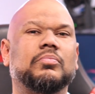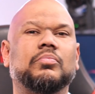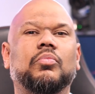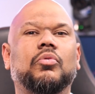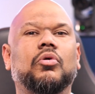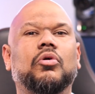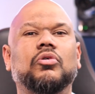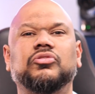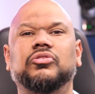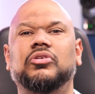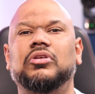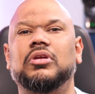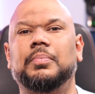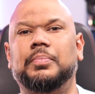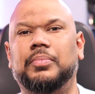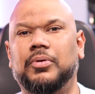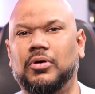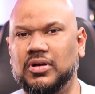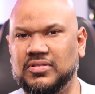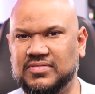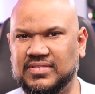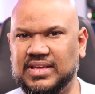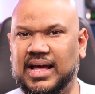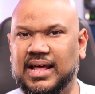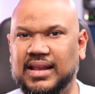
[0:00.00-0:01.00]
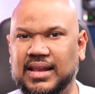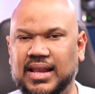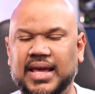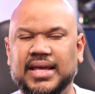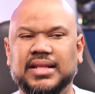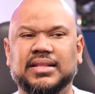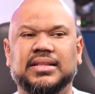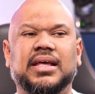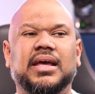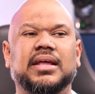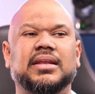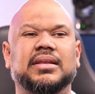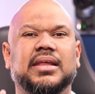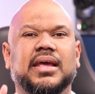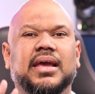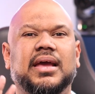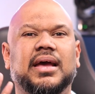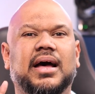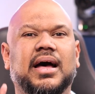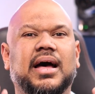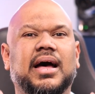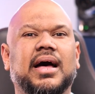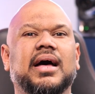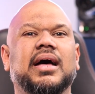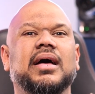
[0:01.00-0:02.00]
Most of the ports are like that.
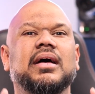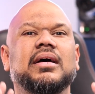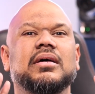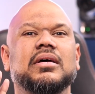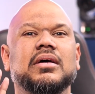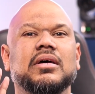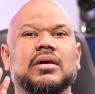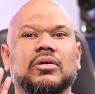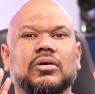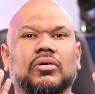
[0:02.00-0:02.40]
They are